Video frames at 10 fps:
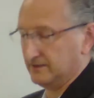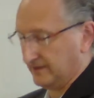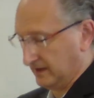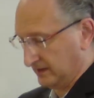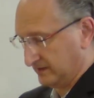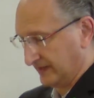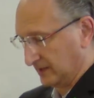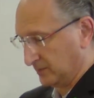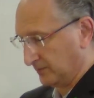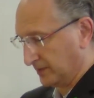of
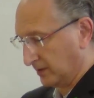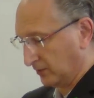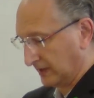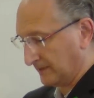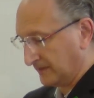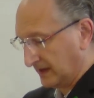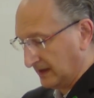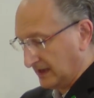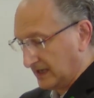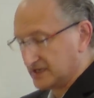development program
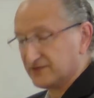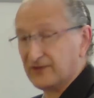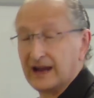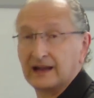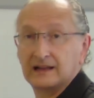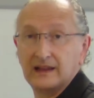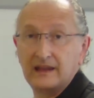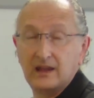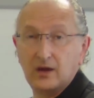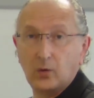is
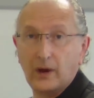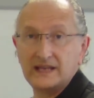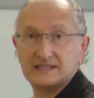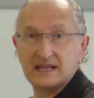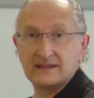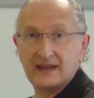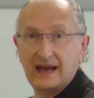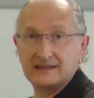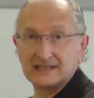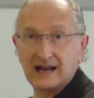frankly wasting
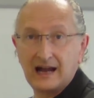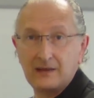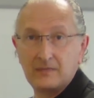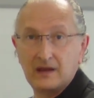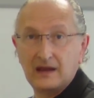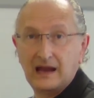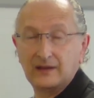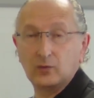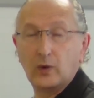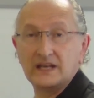their time
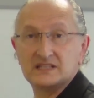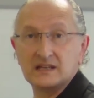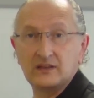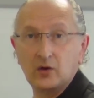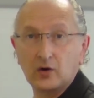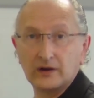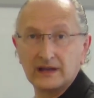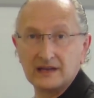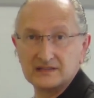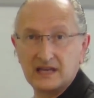and wasting the
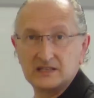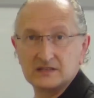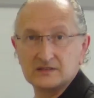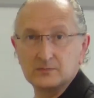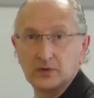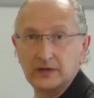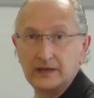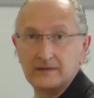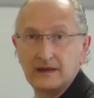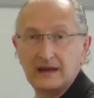organisation's
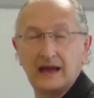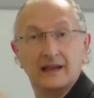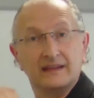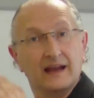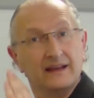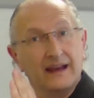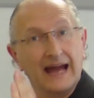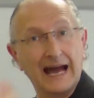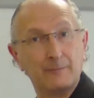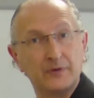money. And yet it
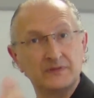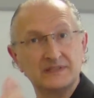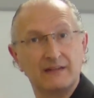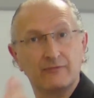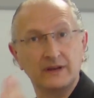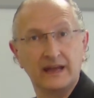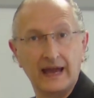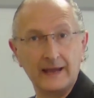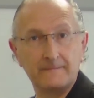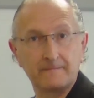happens every
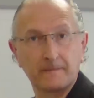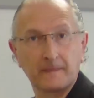day.